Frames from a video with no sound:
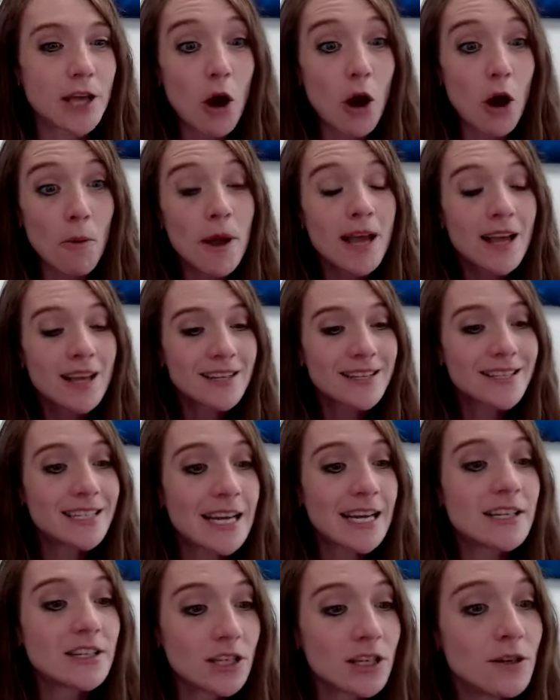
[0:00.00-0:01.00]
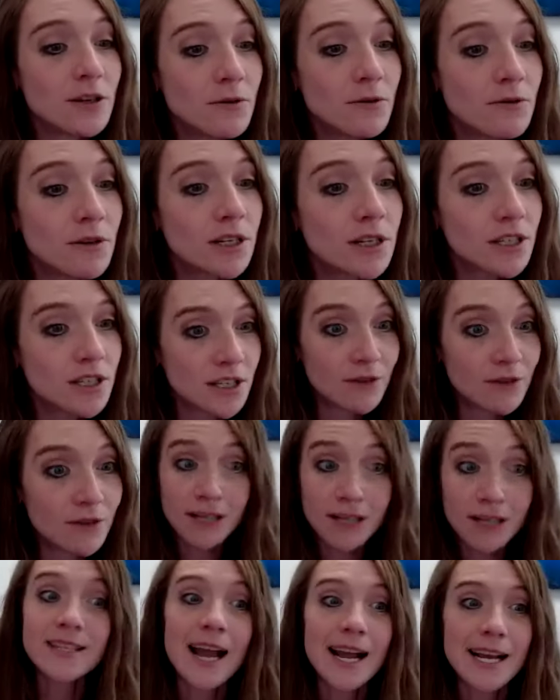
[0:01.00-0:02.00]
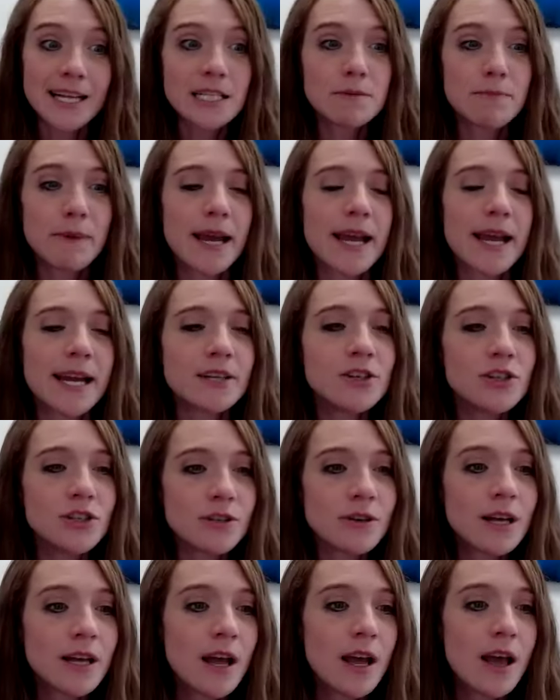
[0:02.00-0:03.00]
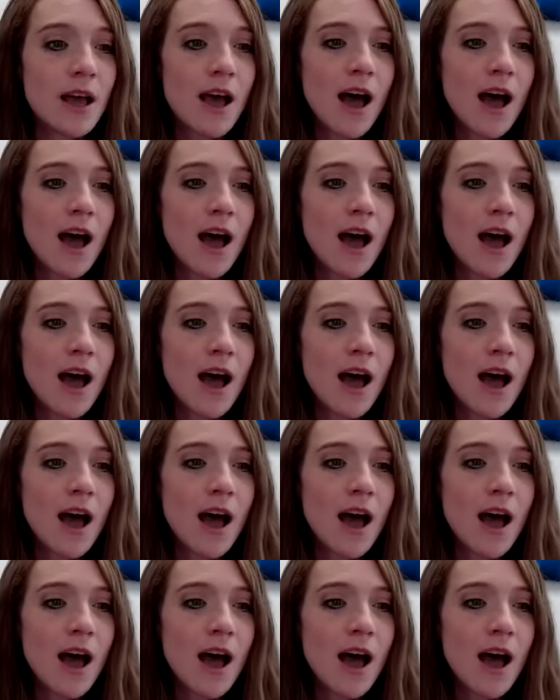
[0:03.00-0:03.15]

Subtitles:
So stay tuned to our science page.